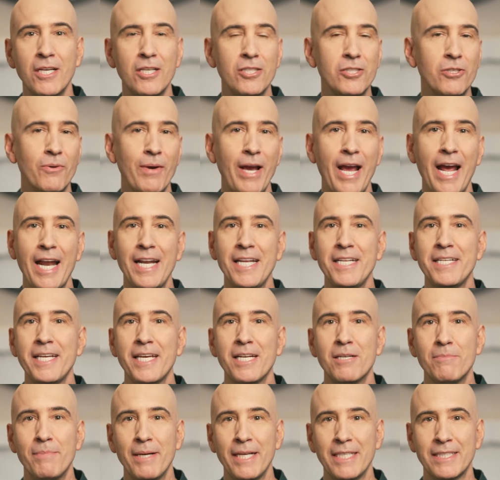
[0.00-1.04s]
So any
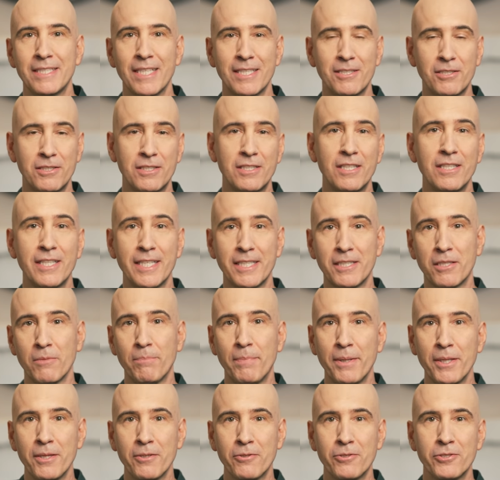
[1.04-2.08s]
database that's linked to
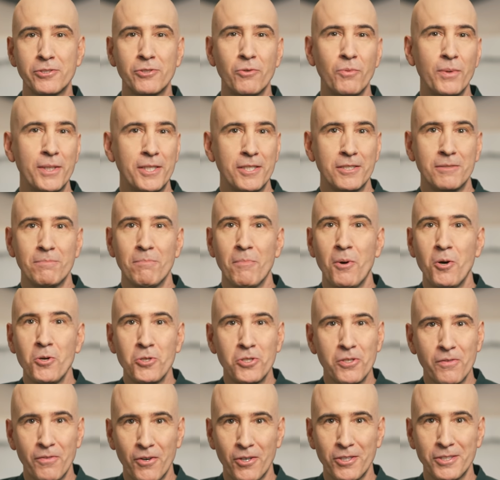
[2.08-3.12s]
pillars, which is
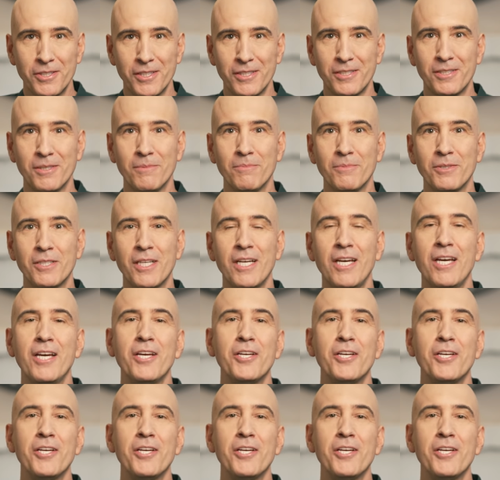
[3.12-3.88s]
most of our systems,